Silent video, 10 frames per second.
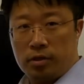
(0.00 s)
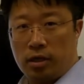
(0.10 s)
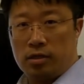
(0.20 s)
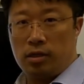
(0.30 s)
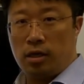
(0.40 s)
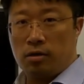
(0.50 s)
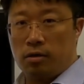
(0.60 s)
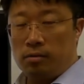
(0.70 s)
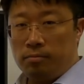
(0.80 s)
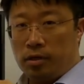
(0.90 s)
NTA
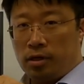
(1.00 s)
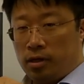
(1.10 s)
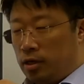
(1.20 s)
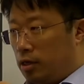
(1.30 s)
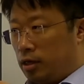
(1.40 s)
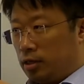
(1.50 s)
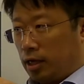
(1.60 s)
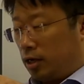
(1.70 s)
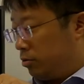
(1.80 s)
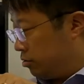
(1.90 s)
column. And
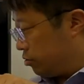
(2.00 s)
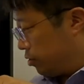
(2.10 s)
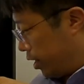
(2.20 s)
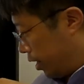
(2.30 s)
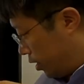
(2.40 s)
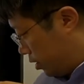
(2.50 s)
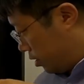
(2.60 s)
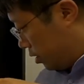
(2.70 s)
now you add